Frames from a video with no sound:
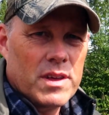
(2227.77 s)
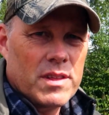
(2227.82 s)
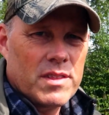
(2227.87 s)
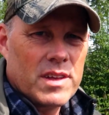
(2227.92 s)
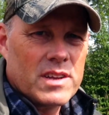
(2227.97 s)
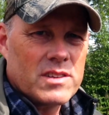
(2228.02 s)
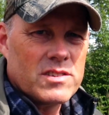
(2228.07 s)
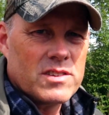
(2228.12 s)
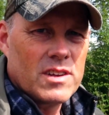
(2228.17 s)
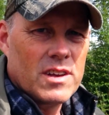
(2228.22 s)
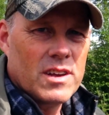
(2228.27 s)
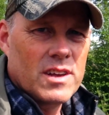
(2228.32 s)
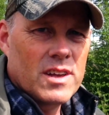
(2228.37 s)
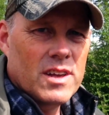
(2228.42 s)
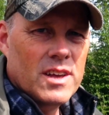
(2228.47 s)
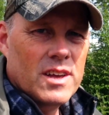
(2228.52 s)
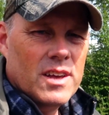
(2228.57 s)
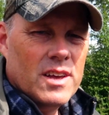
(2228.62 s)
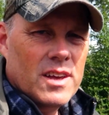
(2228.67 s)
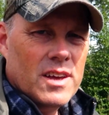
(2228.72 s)
and that's a
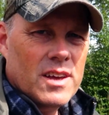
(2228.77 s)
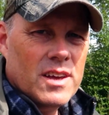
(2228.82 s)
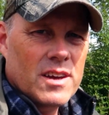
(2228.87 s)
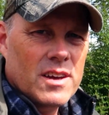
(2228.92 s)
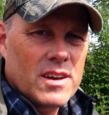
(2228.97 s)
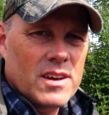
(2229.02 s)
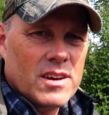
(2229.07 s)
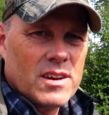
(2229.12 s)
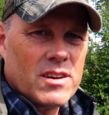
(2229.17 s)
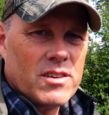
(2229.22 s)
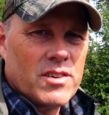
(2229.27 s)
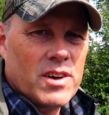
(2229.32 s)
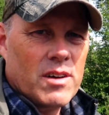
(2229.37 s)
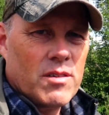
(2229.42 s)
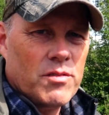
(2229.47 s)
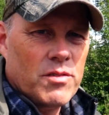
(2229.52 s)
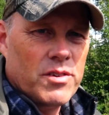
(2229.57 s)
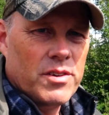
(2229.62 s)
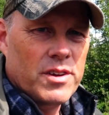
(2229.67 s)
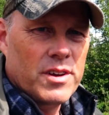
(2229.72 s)

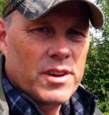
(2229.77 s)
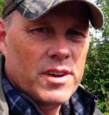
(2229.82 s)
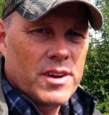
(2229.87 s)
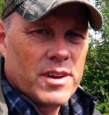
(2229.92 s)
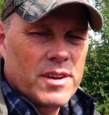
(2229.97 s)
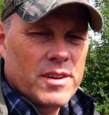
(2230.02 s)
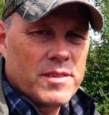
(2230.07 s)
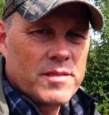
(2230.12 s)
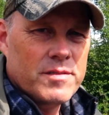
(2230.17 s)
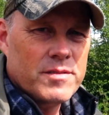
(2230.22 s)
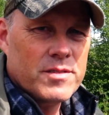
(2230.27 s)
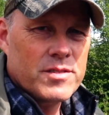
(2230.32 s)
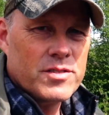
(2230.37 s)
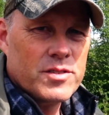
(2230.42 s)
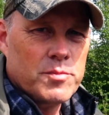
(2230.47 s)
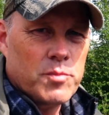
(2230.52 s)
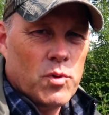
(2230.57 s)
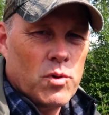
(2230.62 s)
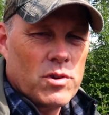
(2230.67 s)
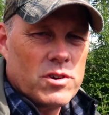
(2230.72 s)
ground
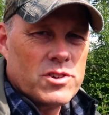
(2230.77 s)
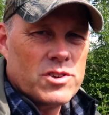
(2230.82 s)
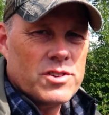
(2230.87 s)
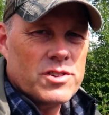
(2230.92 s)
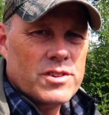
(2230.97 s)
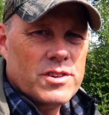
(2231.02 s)
support,